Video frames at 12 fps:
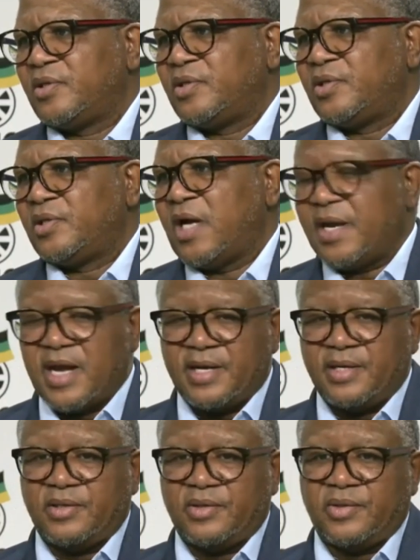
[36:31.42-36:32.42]
And
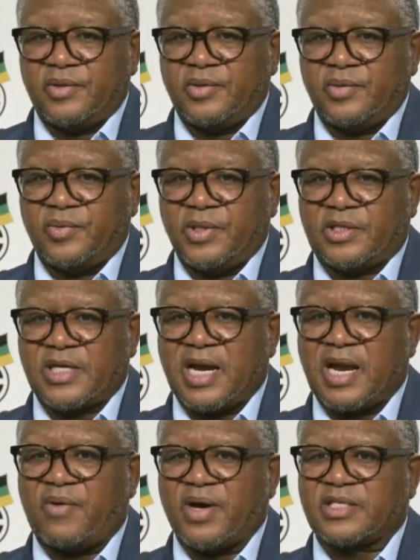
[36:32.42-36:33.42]
then we tell
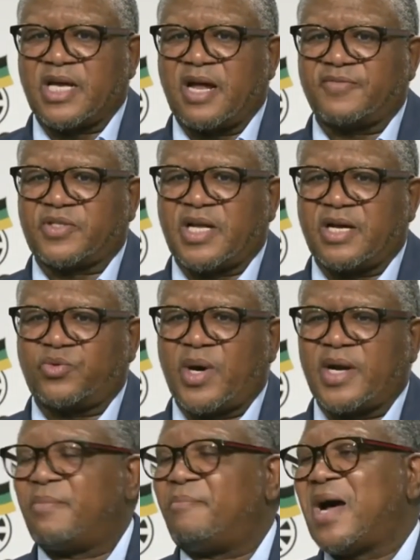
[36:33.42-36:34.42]
ourselves that we
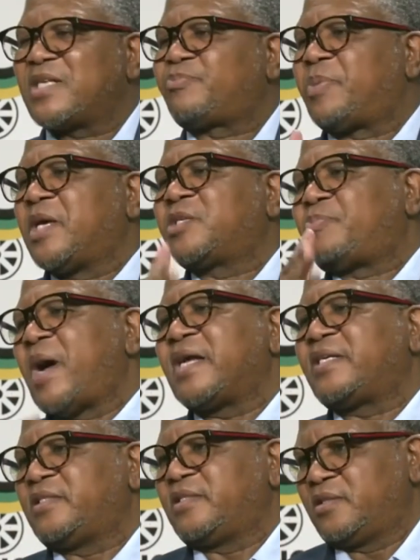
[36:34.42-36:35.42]
are a mass-based
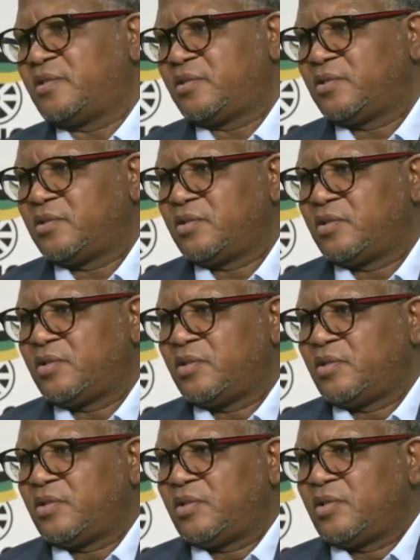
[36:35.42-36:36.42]
party.
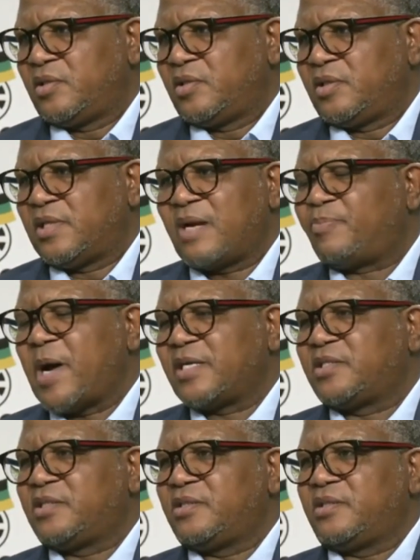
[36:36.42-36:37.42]
That
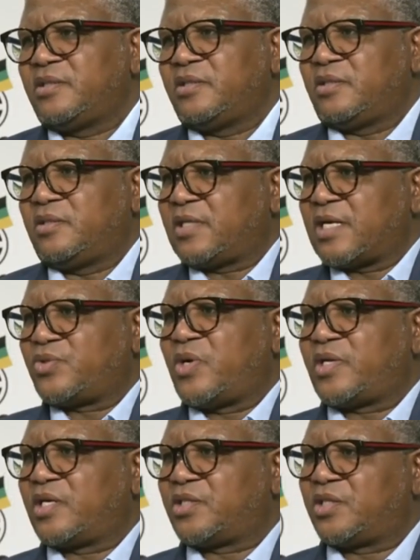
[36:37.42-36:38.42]
party does not
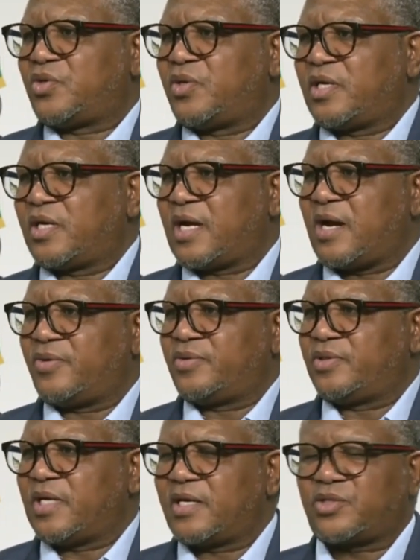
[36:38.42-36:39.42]
exist on the ground.
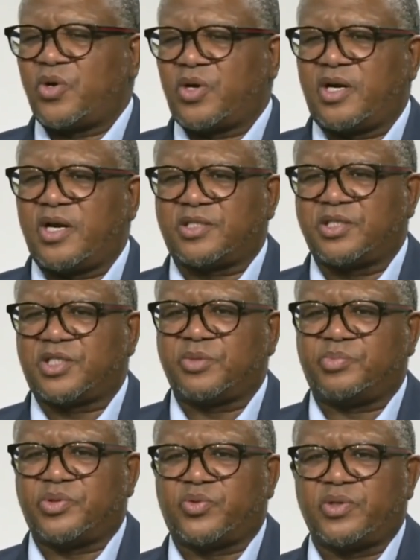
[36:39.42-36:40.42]
There is no relationship
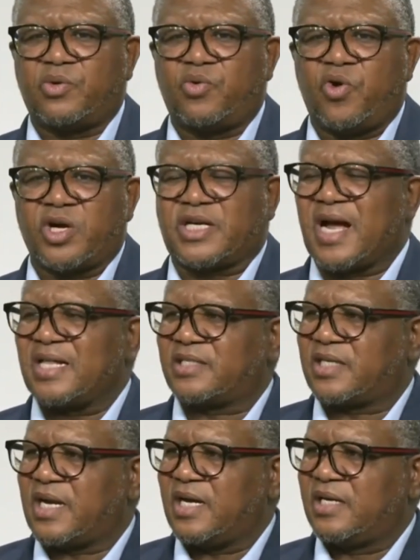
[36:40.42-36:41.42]
between a ward
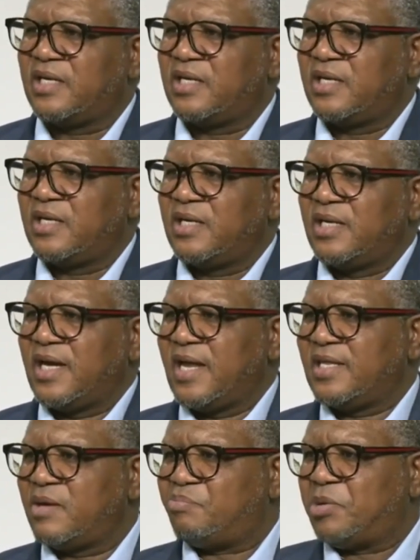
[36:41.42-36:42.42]
councillor and
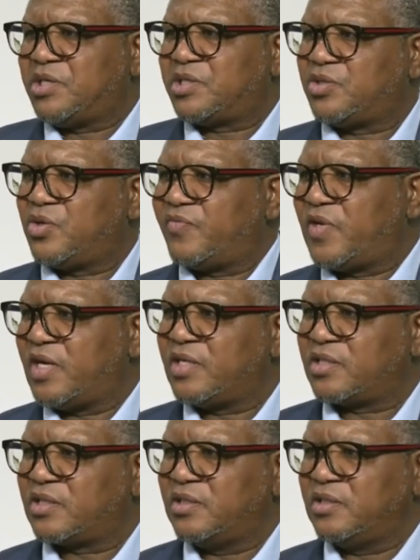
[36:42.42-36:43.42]
the BC of the ANC.